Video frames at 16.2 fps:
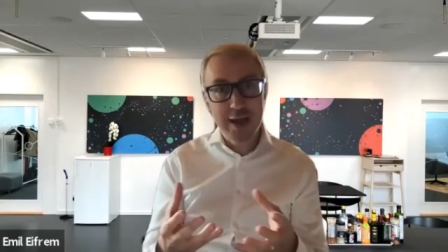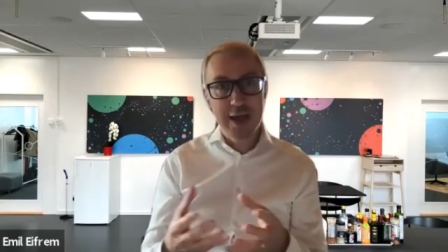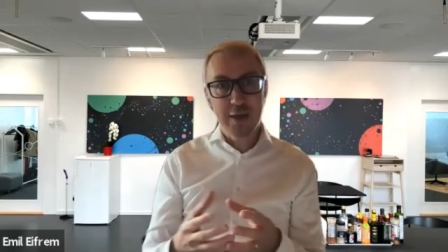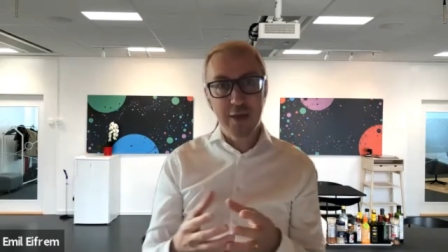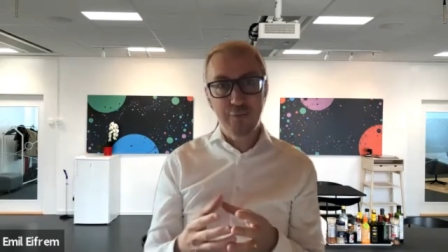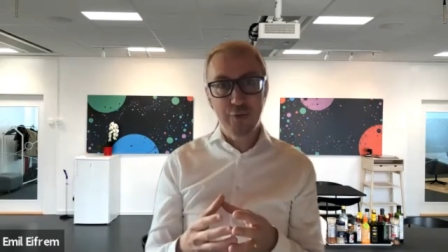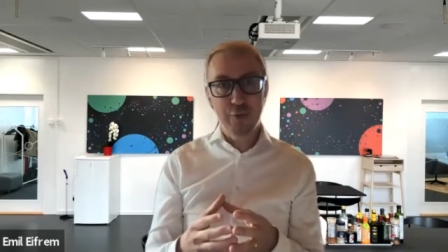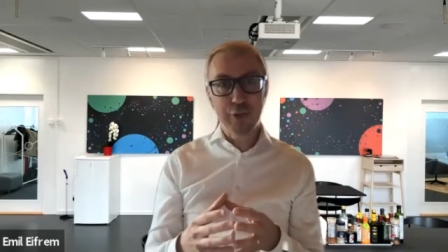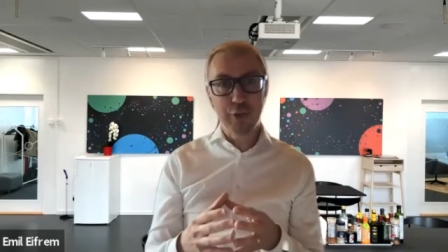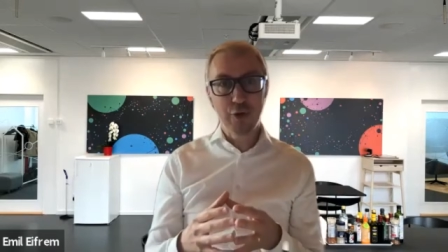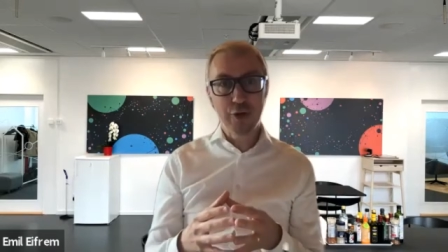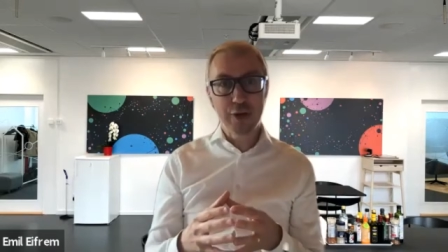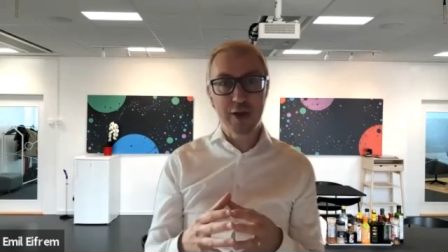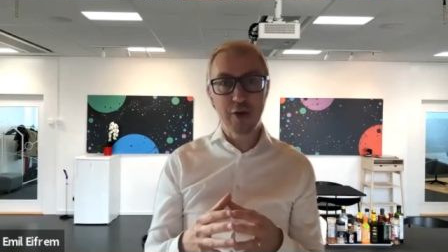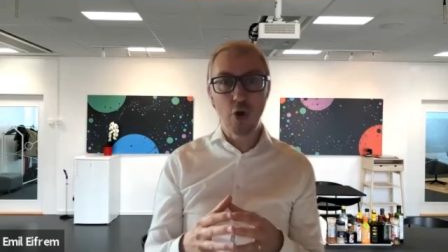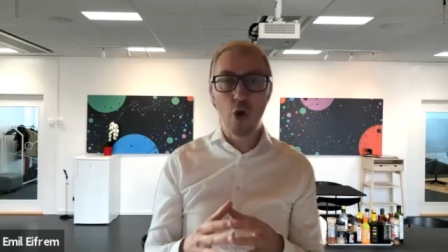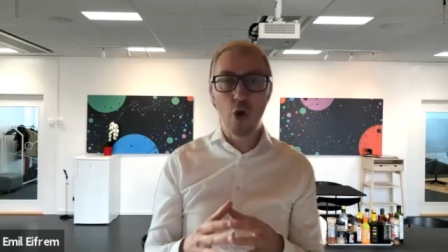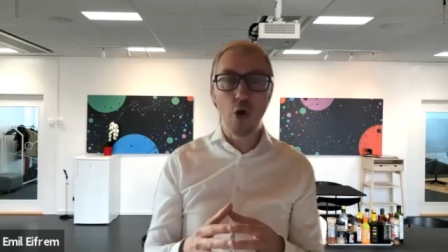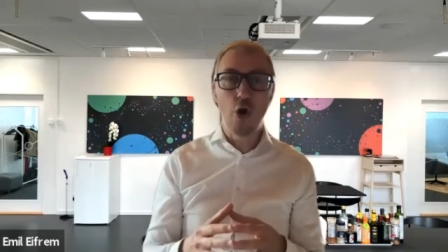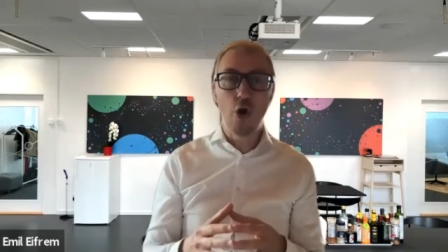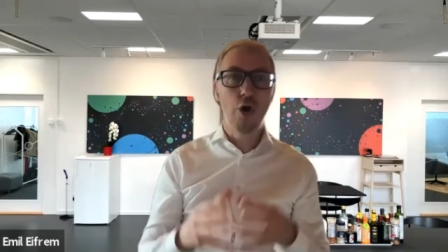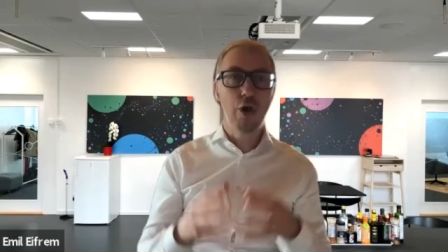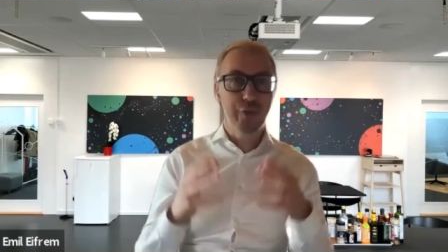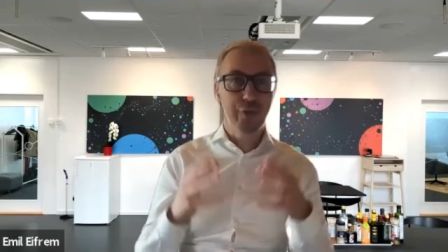if you look at
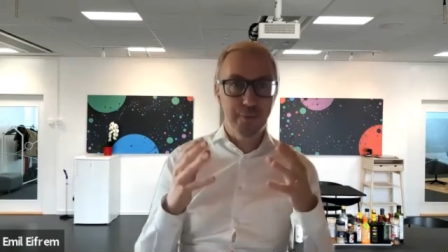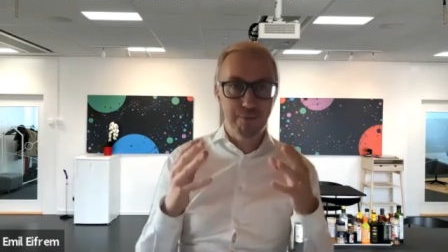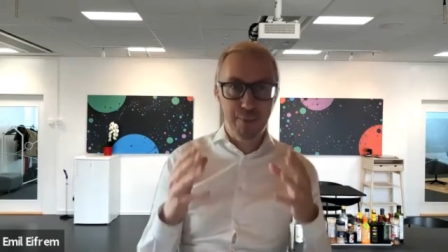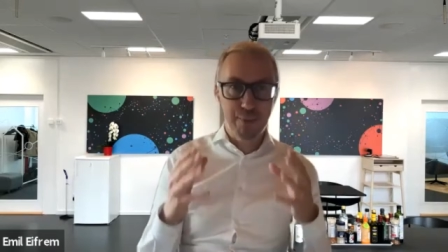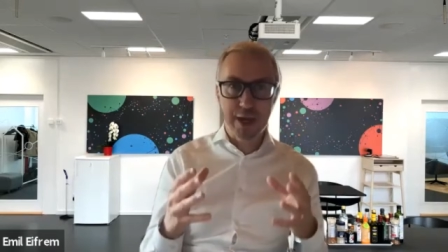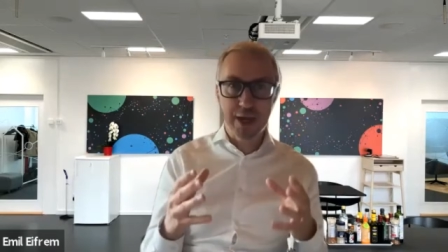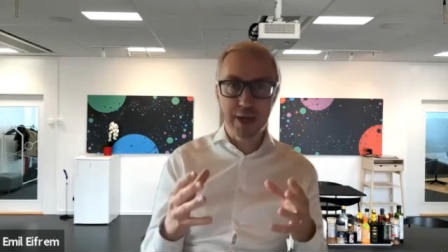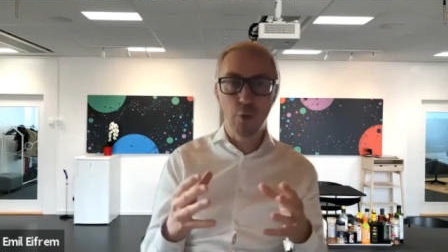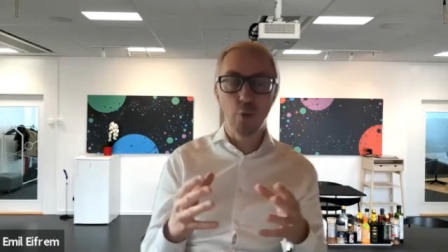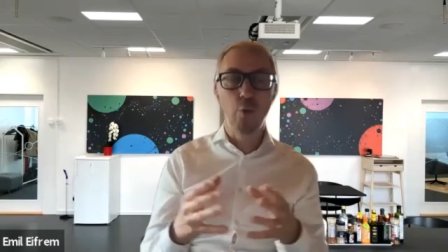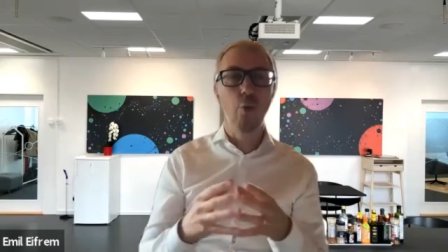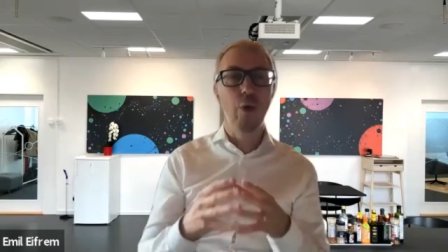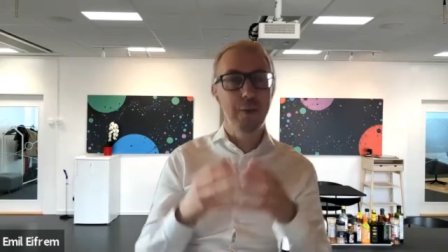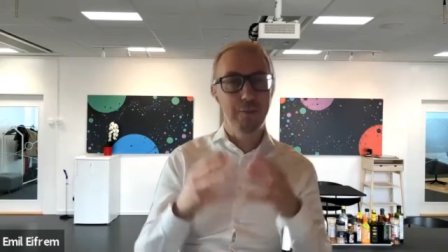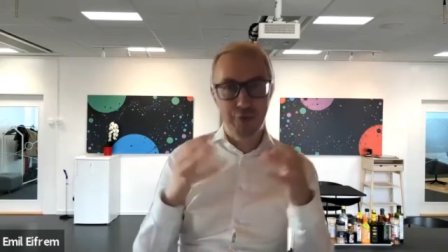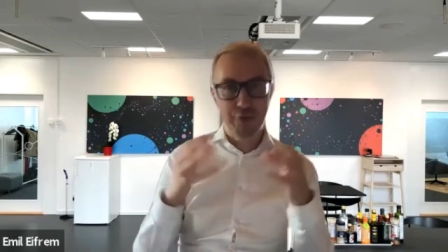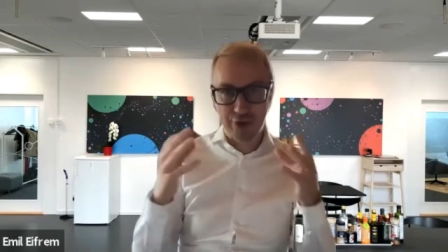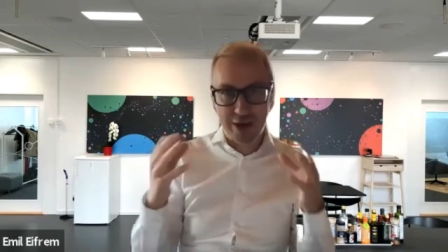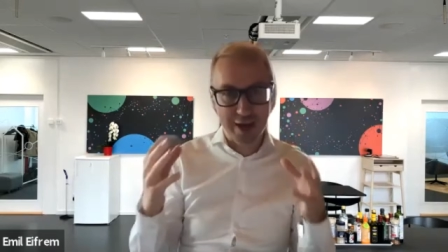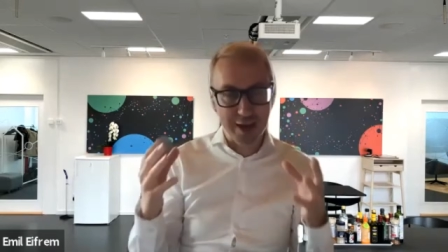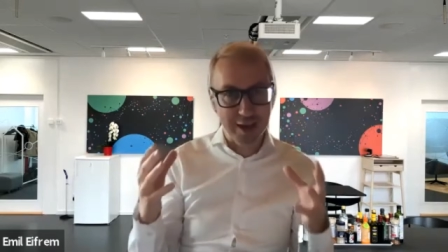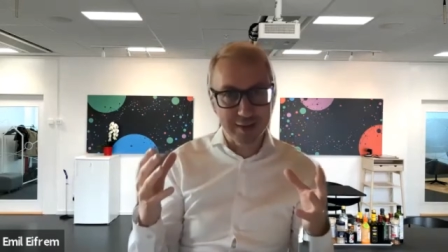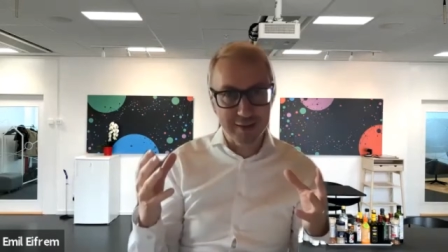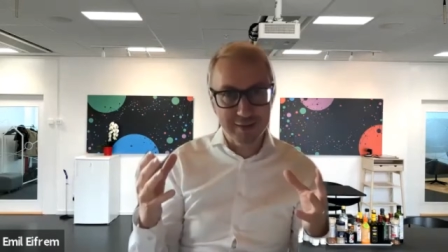all the big web
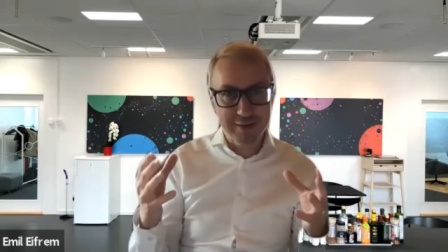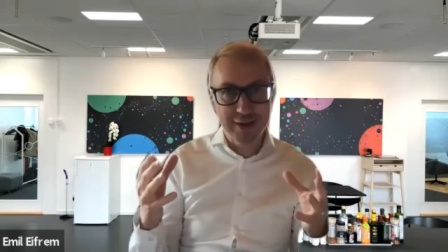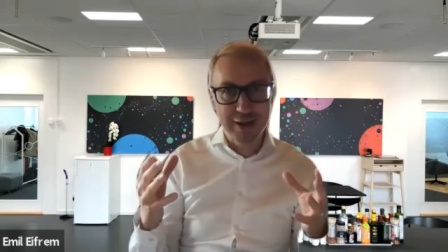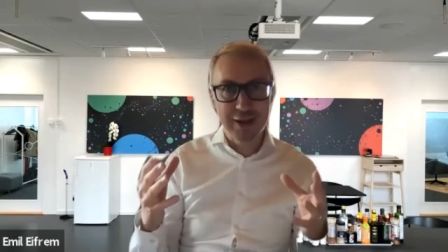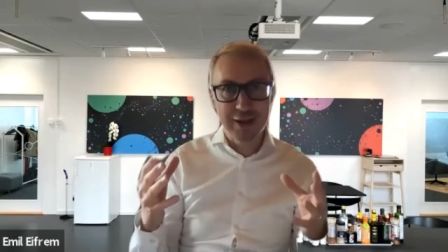giants,